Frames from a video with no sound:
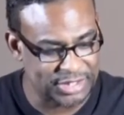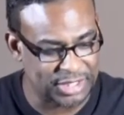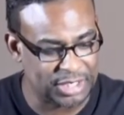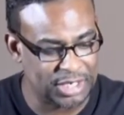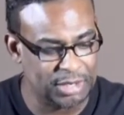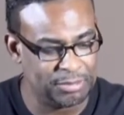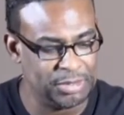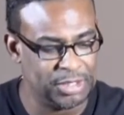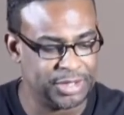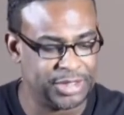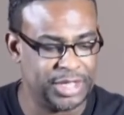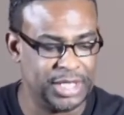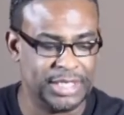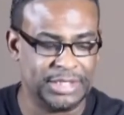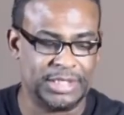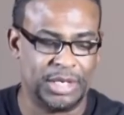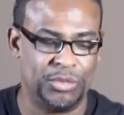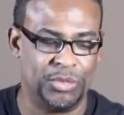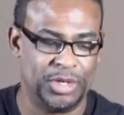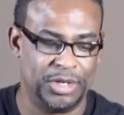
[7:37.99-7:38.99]
A couple of
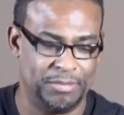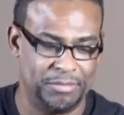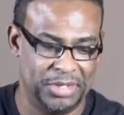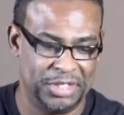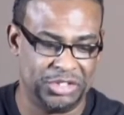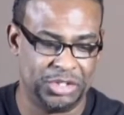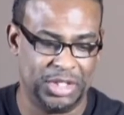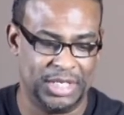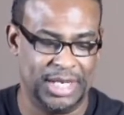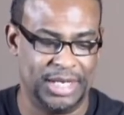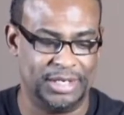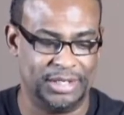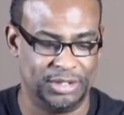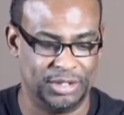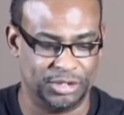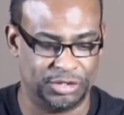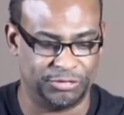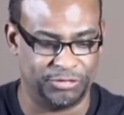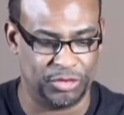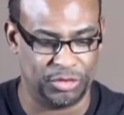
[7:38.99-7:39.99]
things I want to mention out of
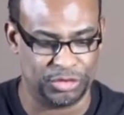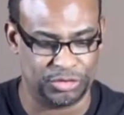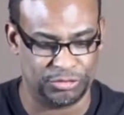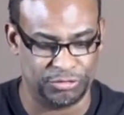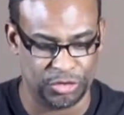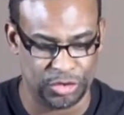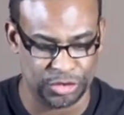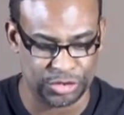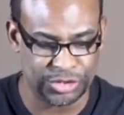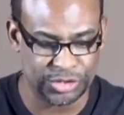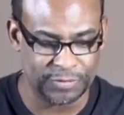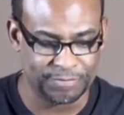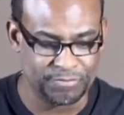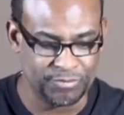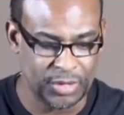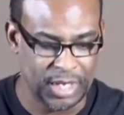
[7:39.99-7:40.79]
this first verse